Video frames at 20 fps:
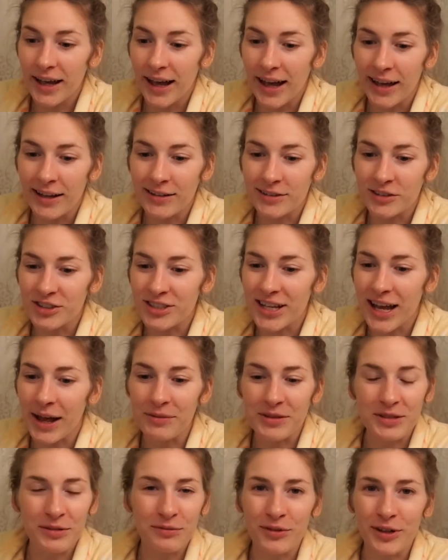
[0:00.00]
and just have
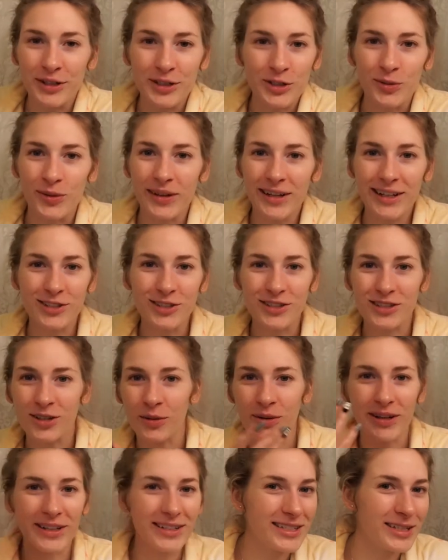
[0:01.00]
some fun doing it, just
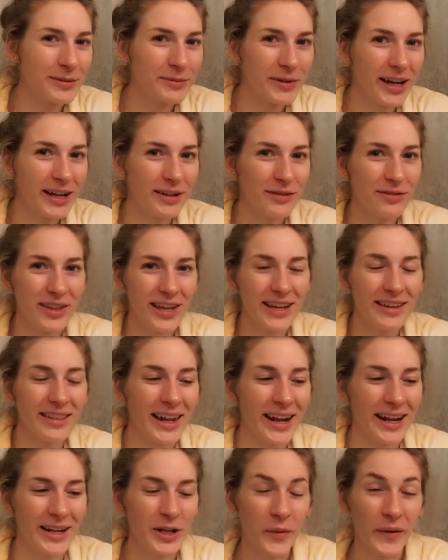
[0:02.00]
going some kind of thing that
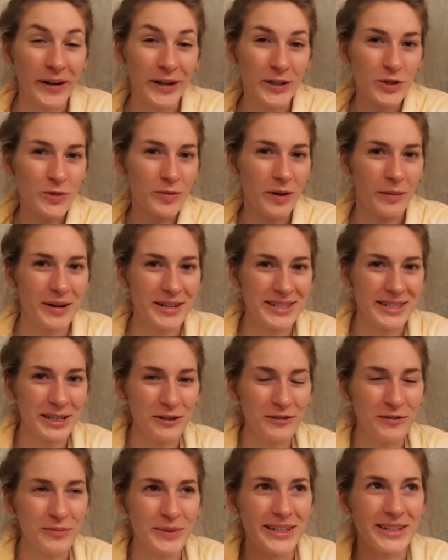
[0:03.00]
I know I could do by
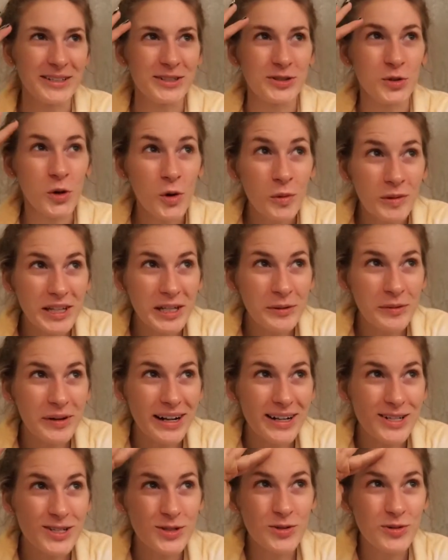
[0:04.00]
myself, because normally when I
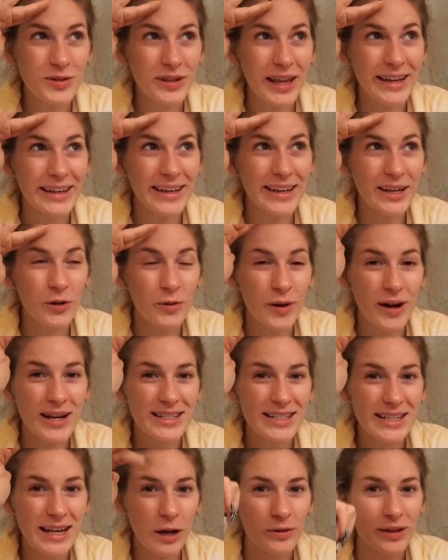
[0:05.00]
do, like,
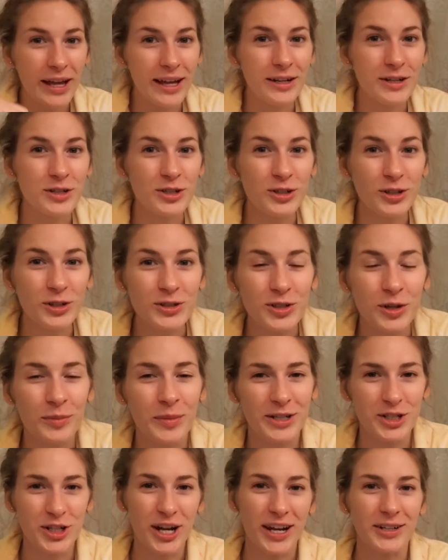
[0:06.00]
crazy outlandish looks on my
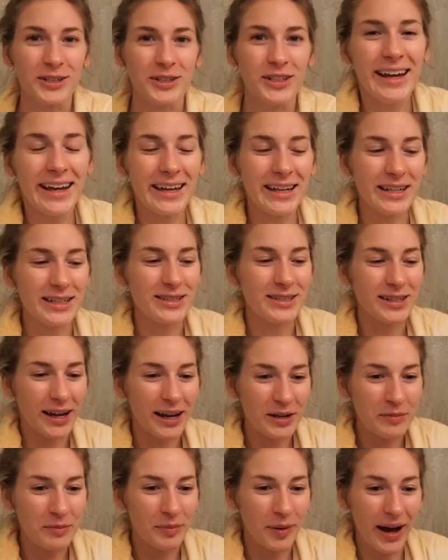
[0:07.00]
channel, it is
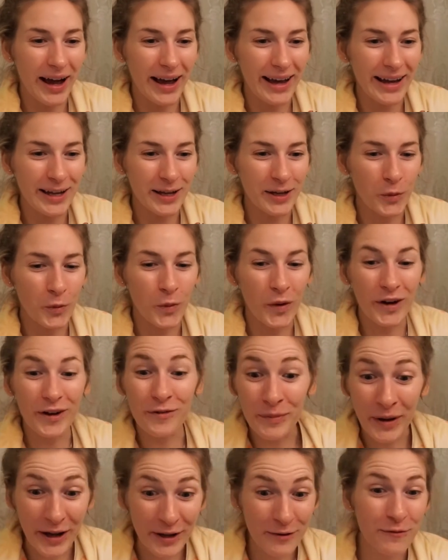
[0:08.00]
done by one of
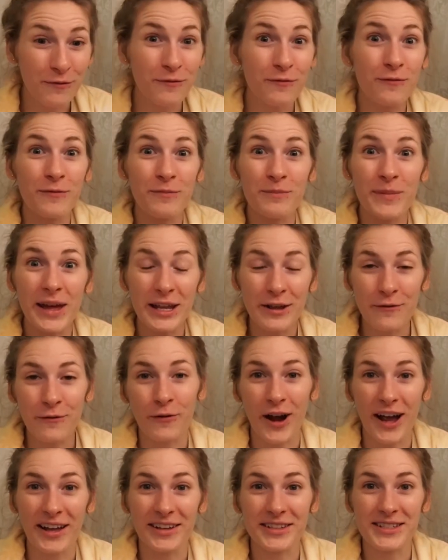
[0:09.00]
my many
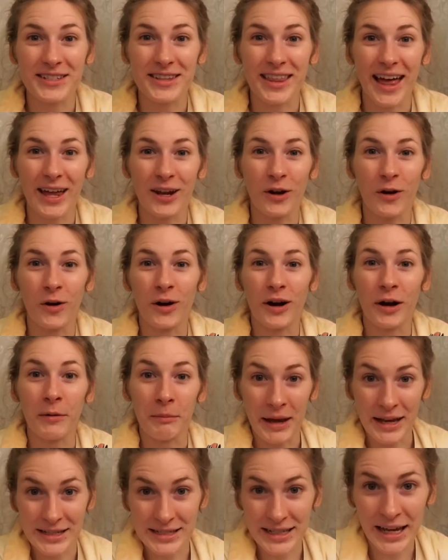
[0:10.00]
friends that are
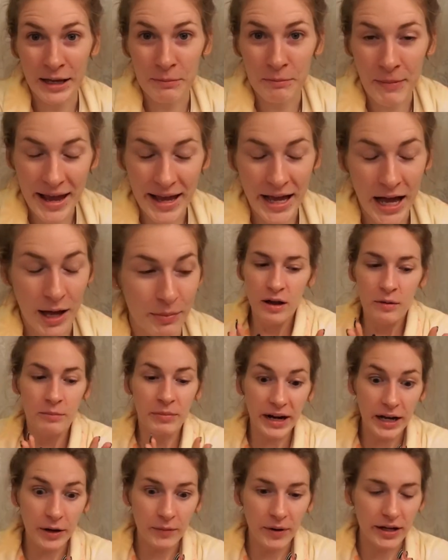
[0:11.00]
amazing at makeup. But
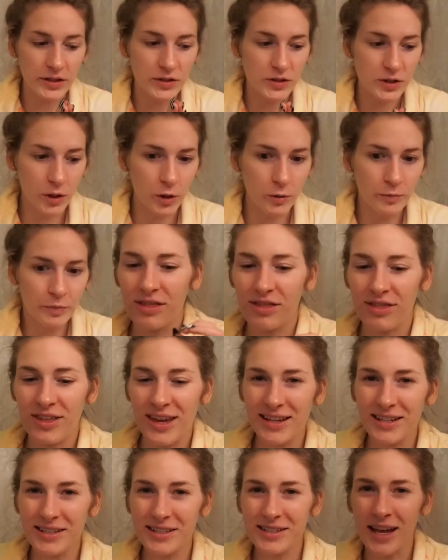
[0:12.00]
anyway, so
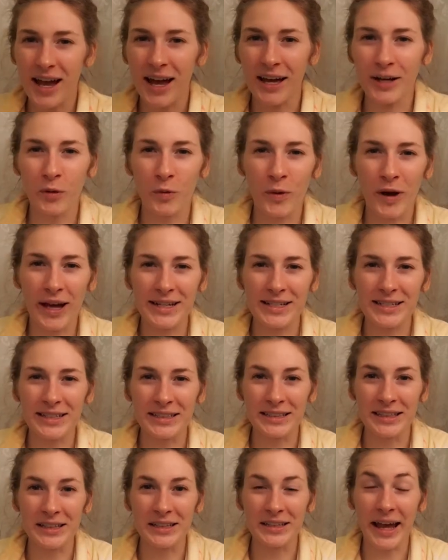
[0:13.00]
things kind of went a
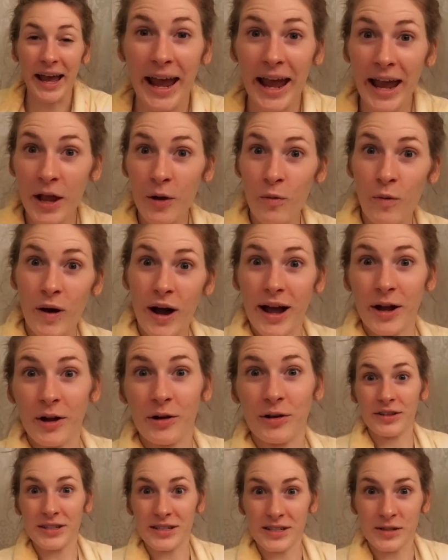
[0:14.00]
little haywire
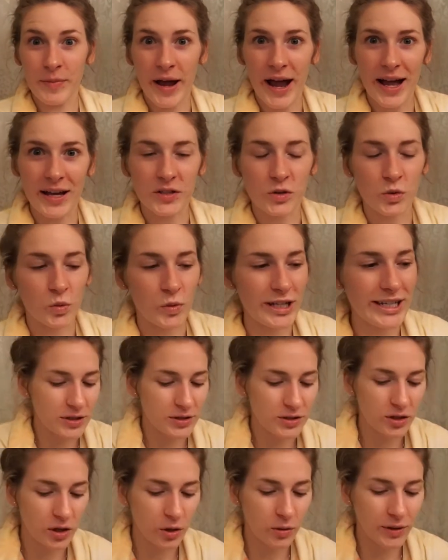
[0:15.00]
this past week.
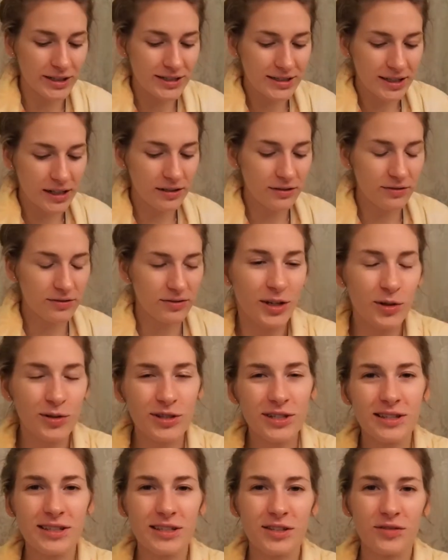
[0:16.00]
So instead of
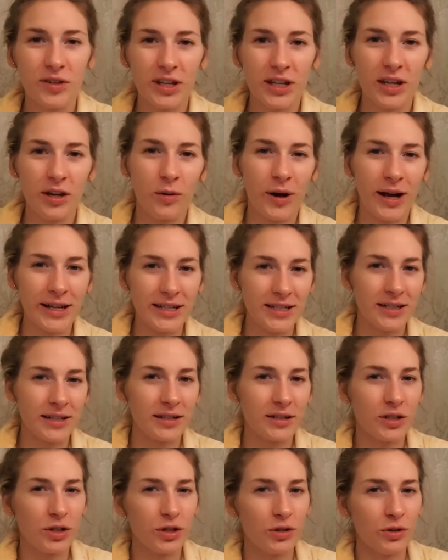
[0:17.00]
using this video idea
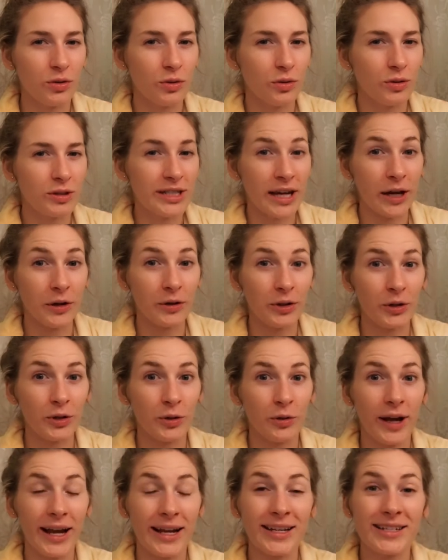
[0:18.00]
to tell you
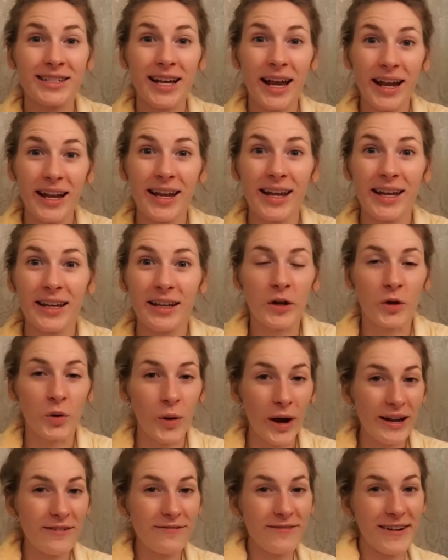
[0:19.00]
exciting,
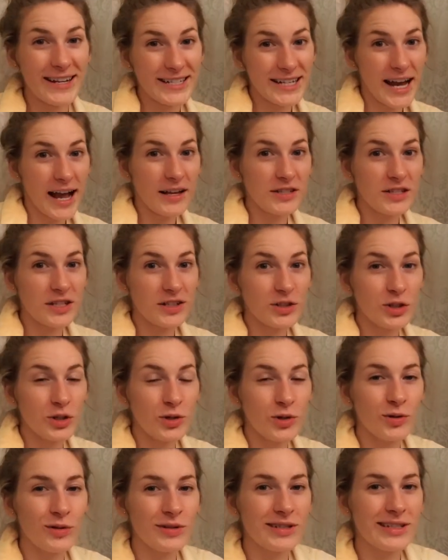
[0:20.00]
great, fantastic
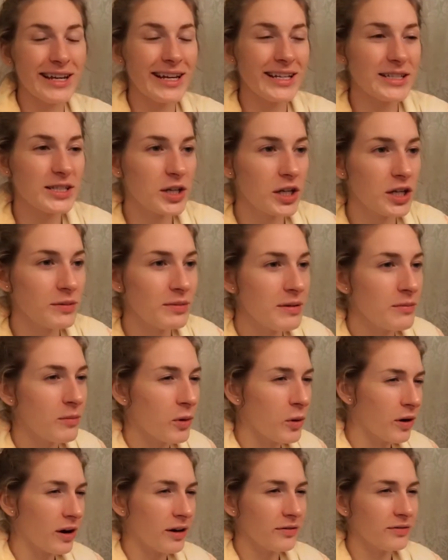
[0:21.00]
news, it's gonna be
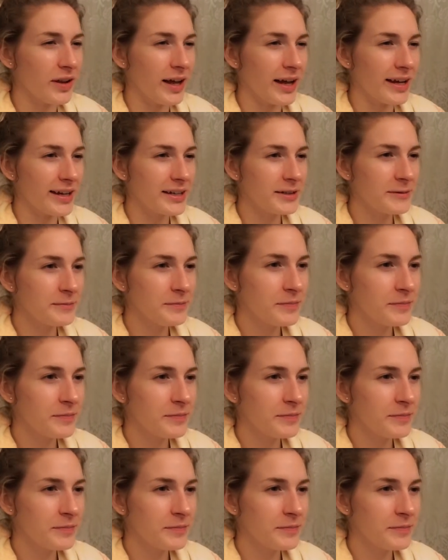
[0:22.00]
more of like,